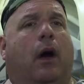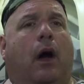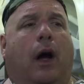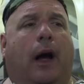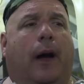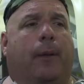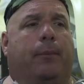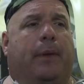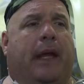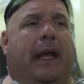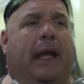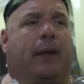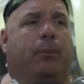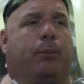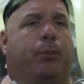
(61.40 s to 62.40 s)
um,
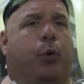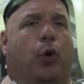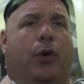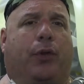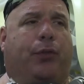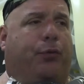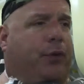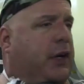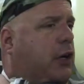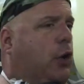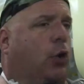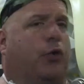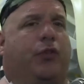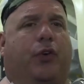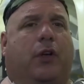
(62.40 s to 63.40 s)
and put three
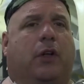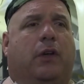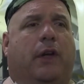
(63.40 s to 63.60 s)
coats of